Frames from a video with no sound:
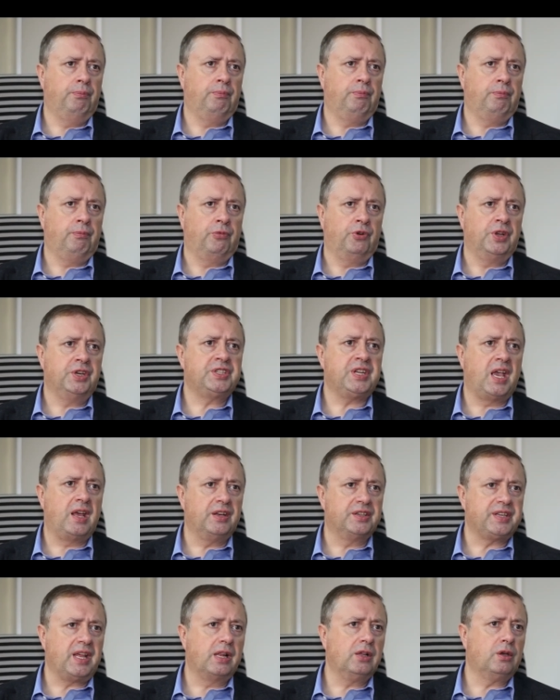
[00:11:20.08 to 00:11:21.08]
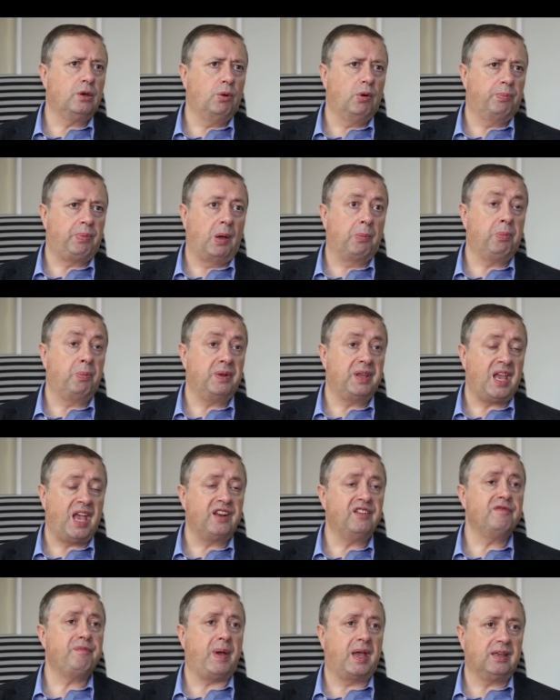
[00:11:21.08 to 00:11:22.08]
retail and telco are probably
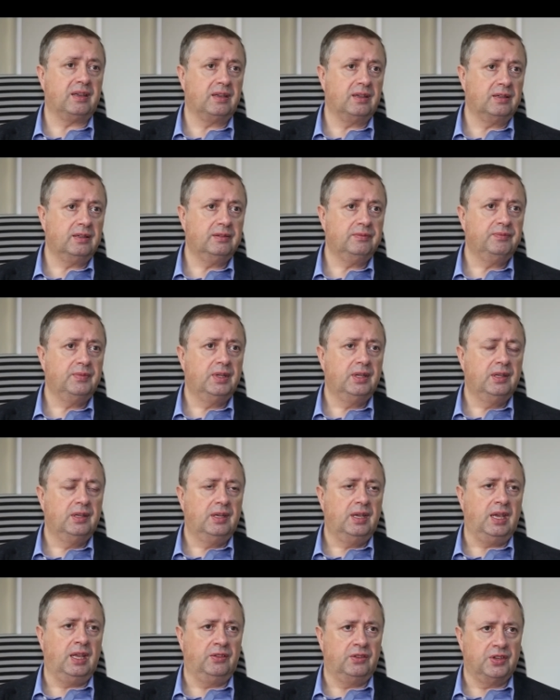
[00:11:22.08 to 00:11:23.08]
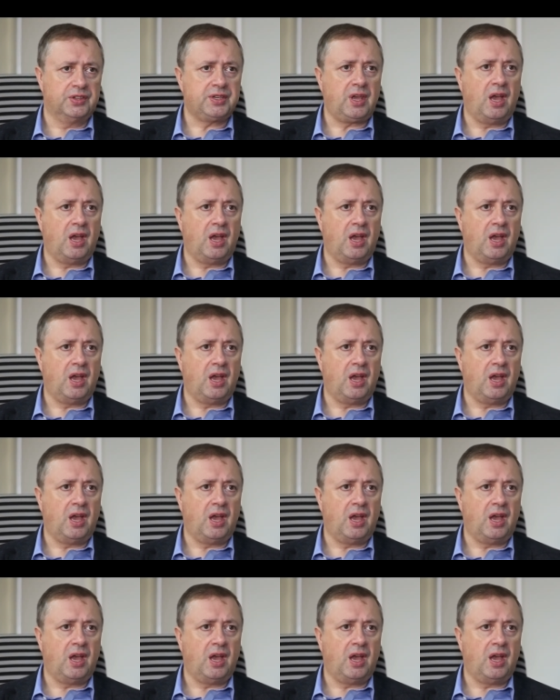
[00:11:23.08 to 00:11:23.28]
ahead of banking in this